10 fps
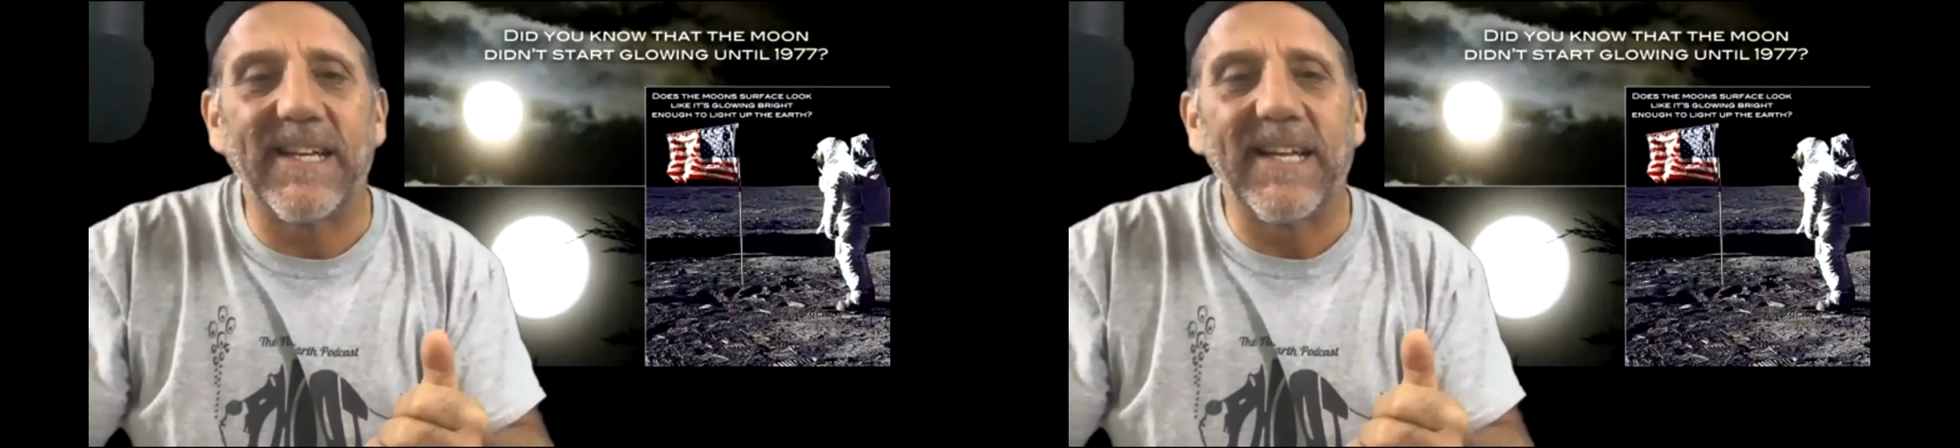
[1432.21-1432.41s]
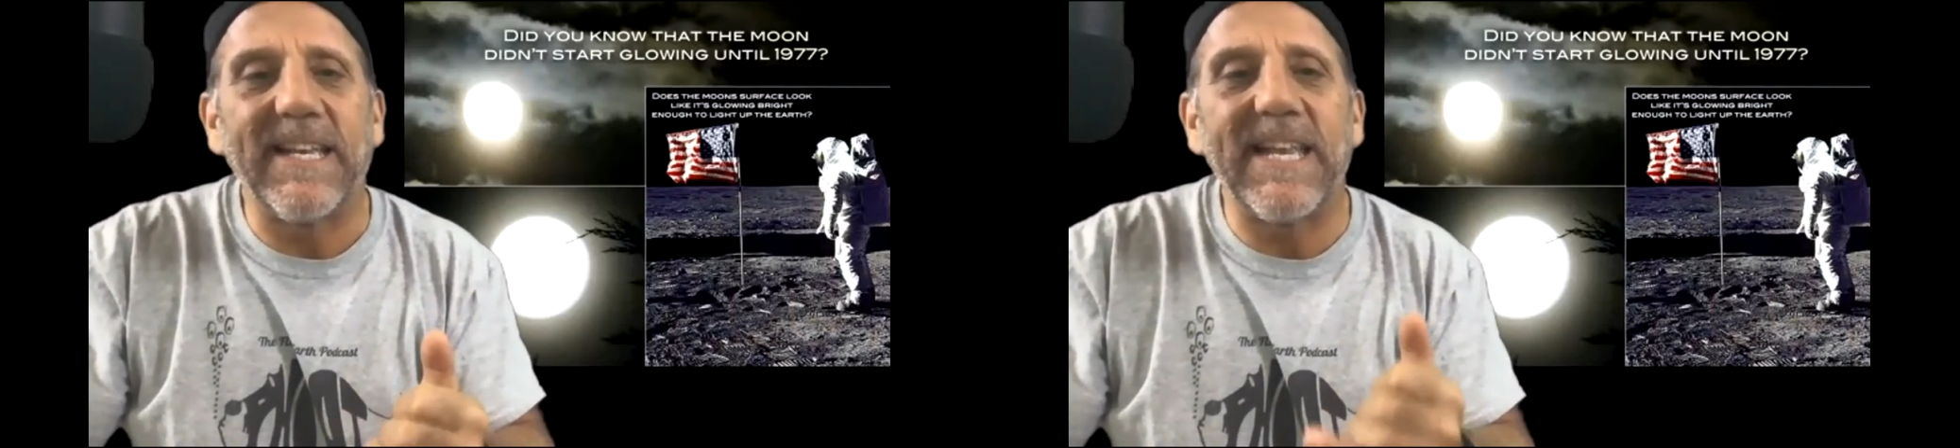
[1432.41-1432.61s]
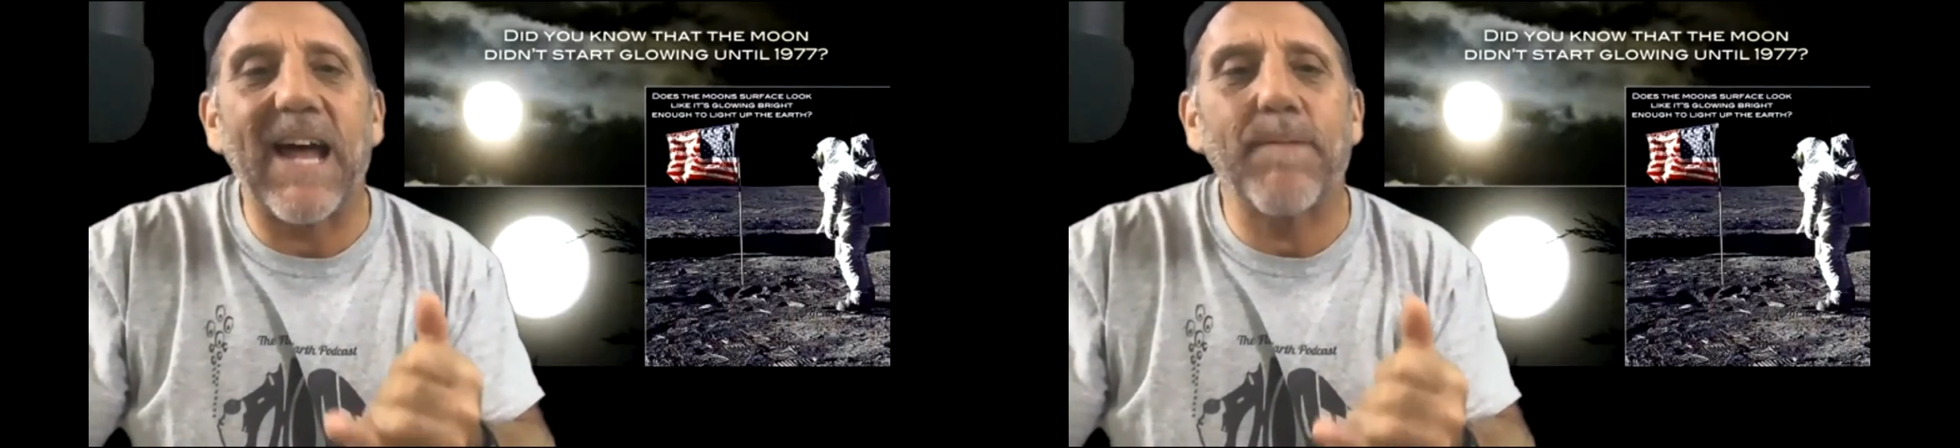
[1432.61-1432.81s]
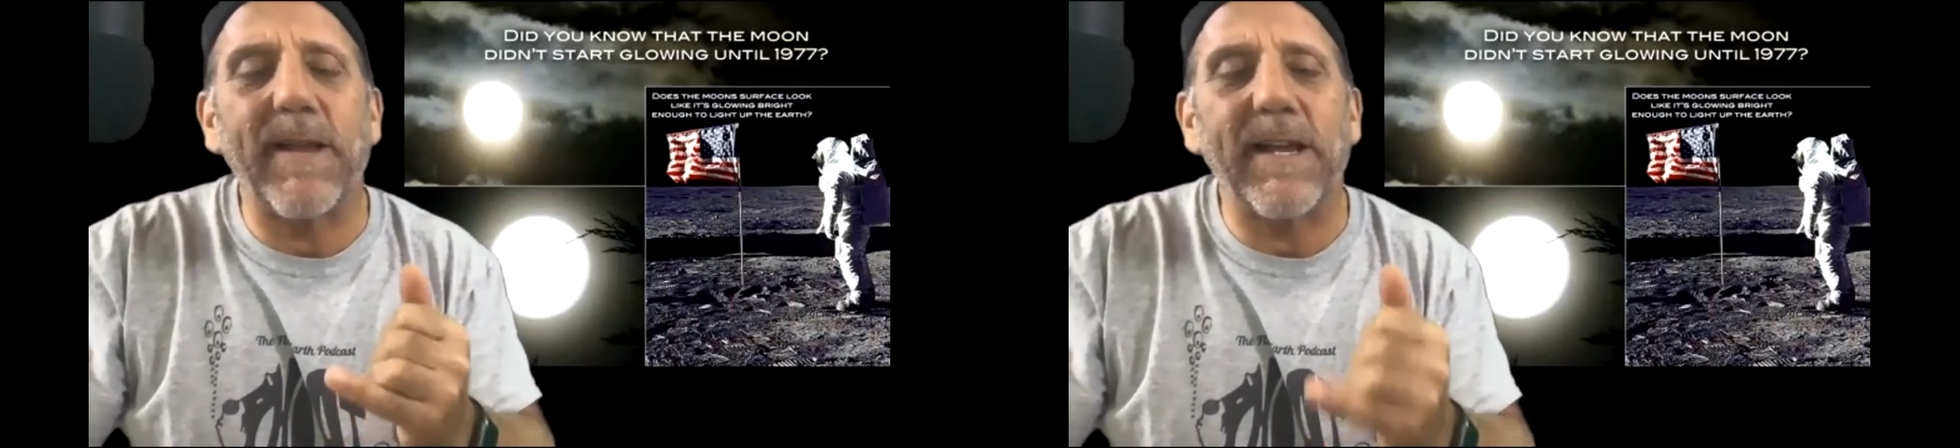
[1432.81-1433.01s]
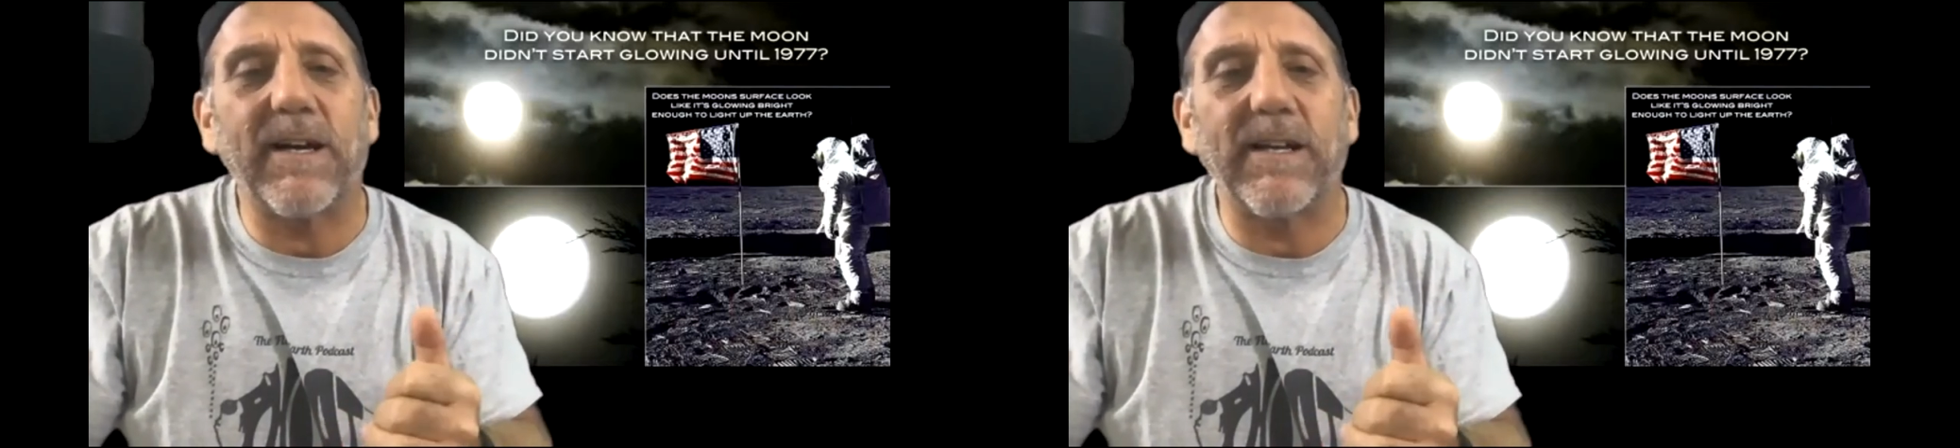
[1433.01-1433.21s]
not
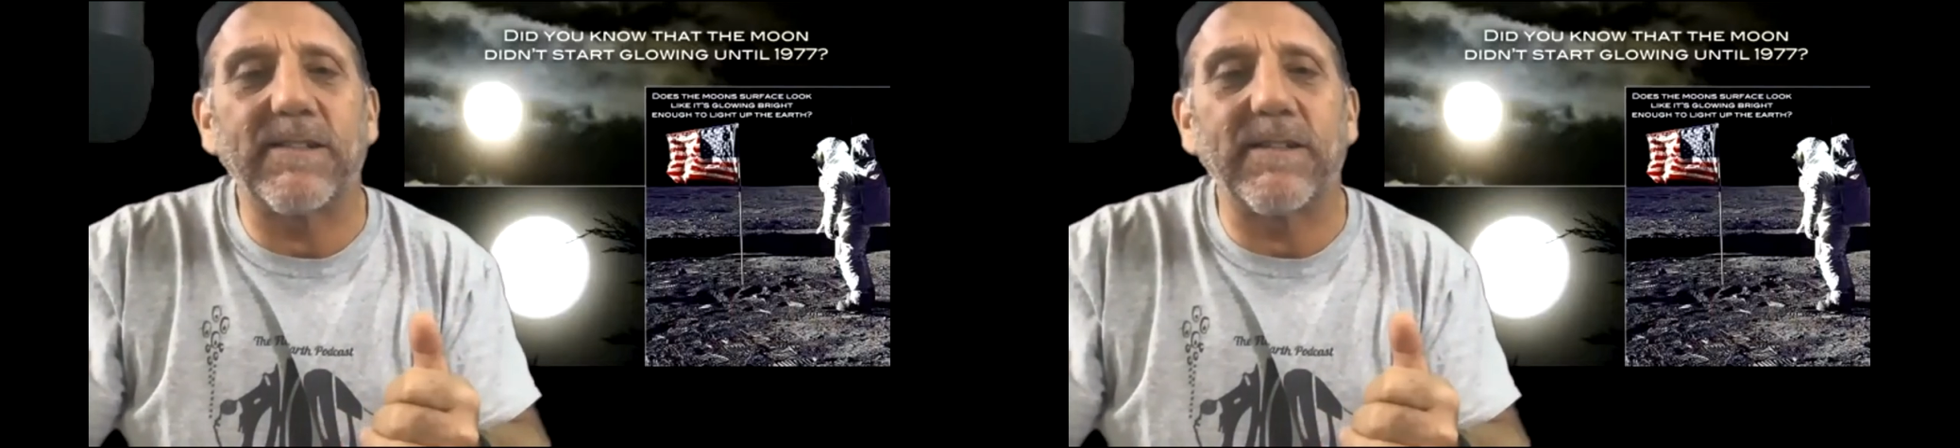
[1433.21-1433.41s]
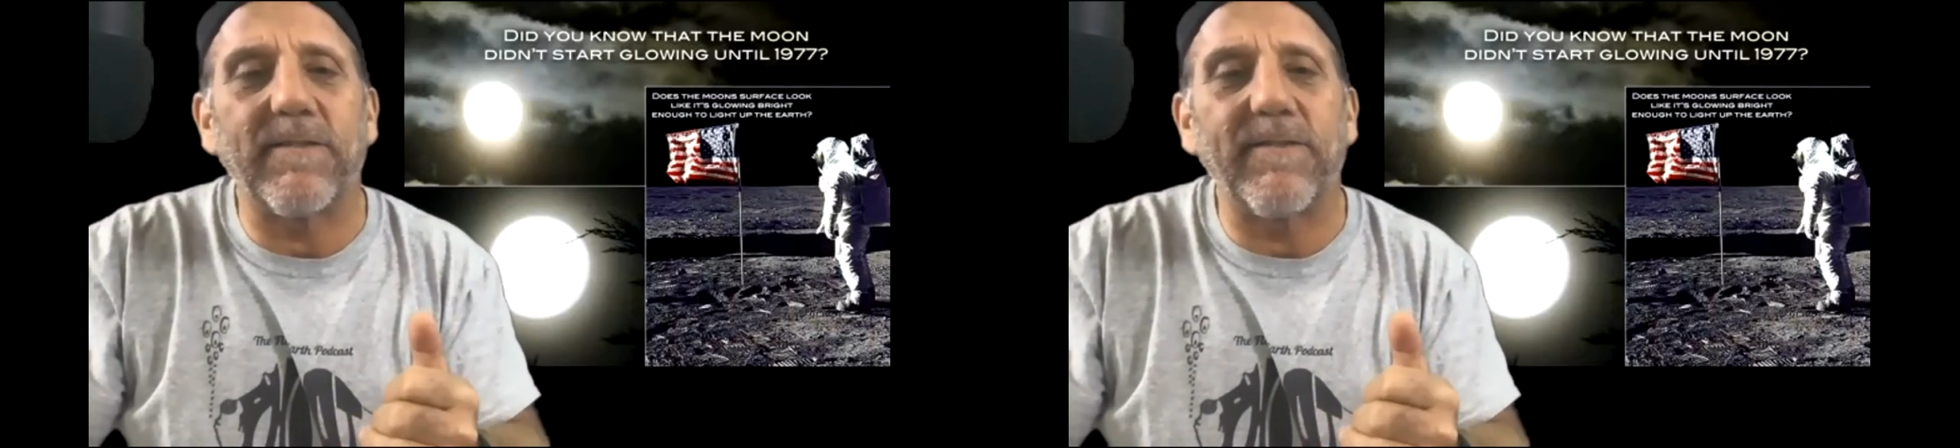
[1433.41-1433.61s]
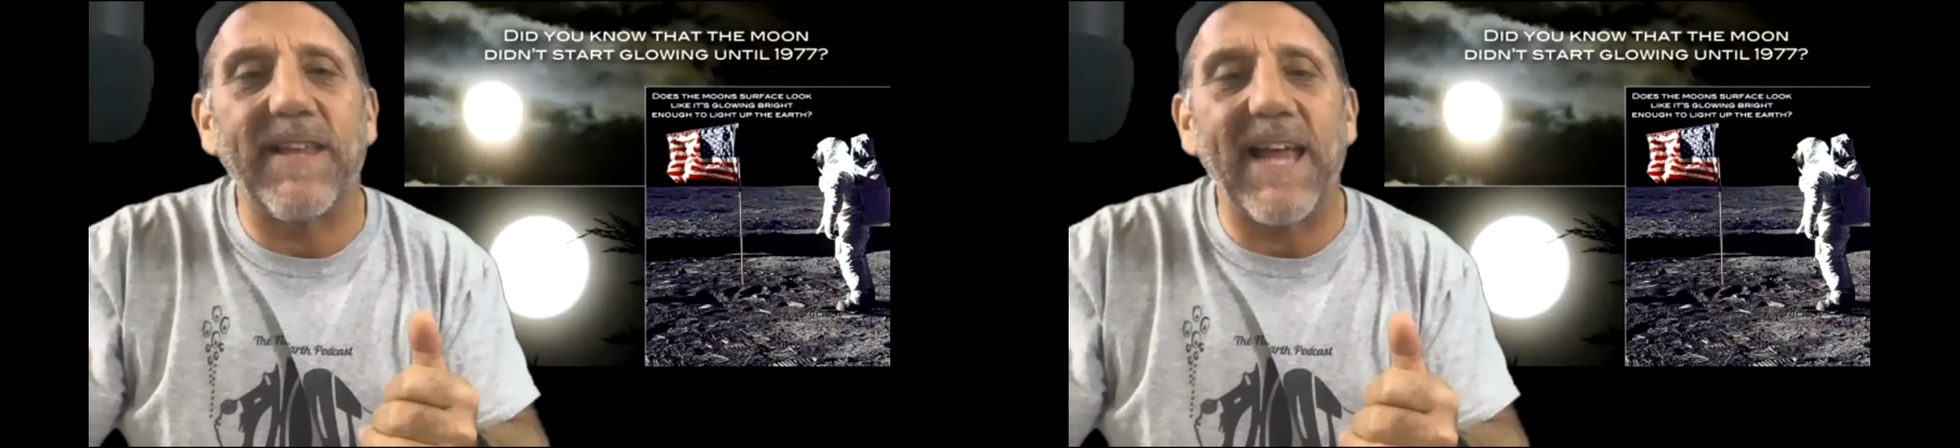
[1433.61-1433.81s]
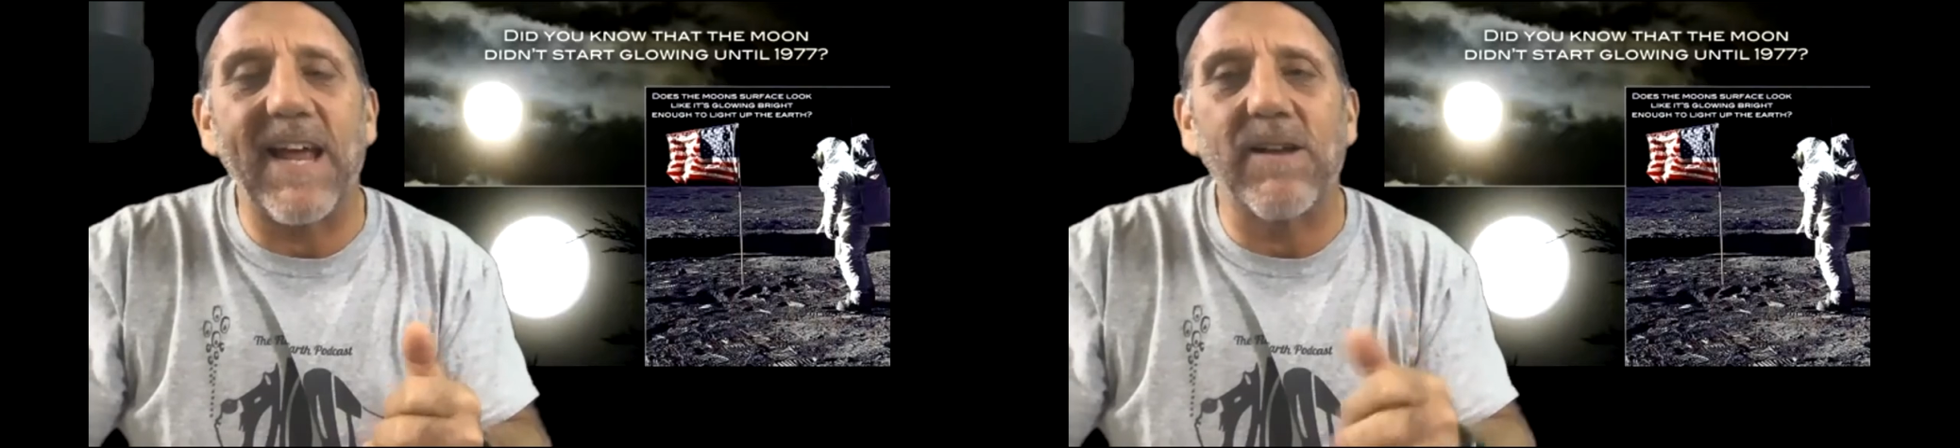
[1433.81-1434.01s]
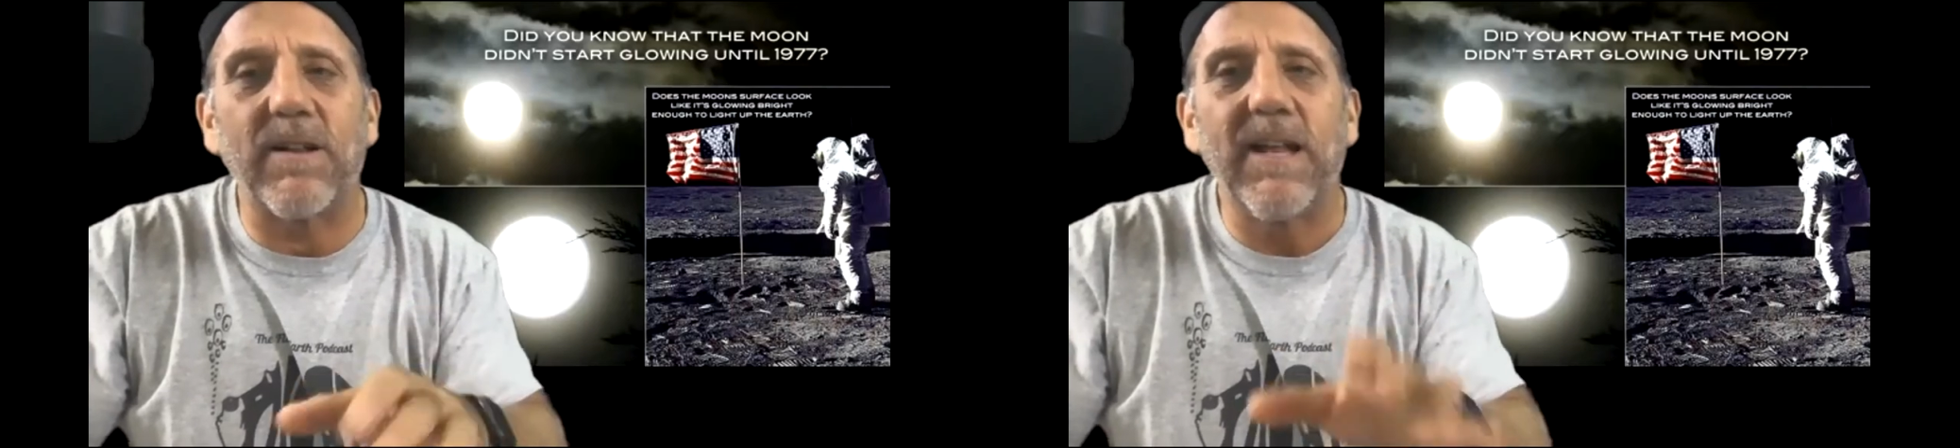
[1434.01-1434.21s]
because of the
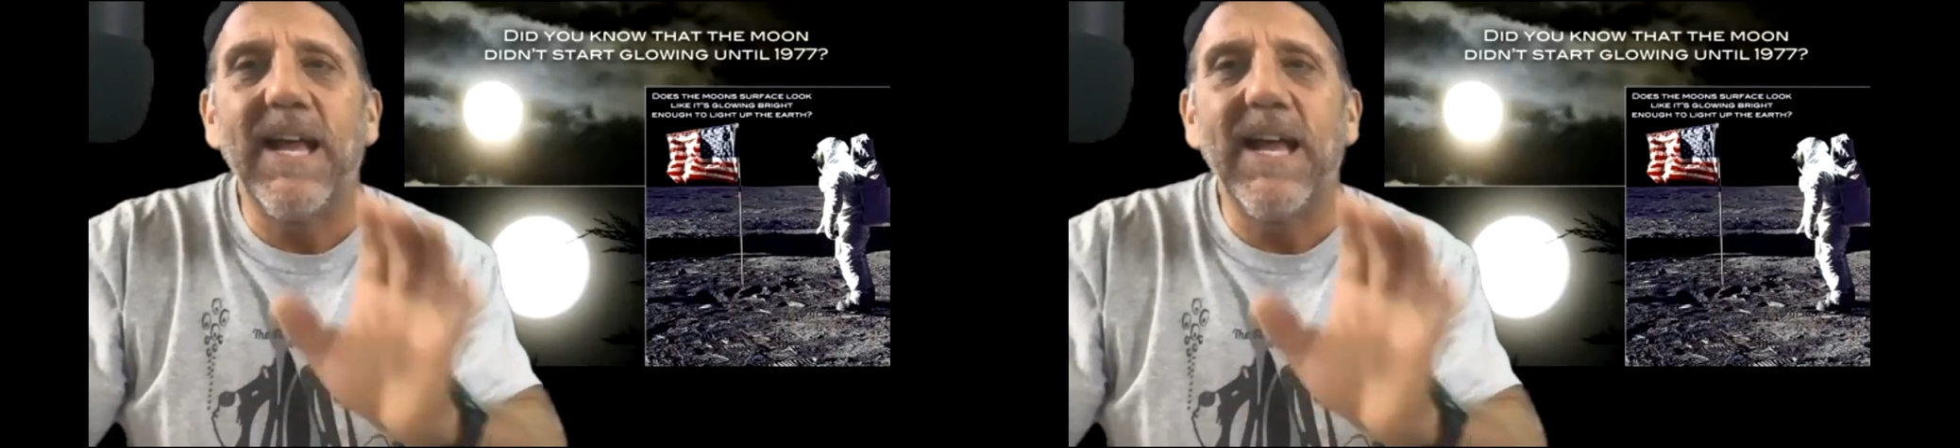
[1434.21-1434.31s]
angle.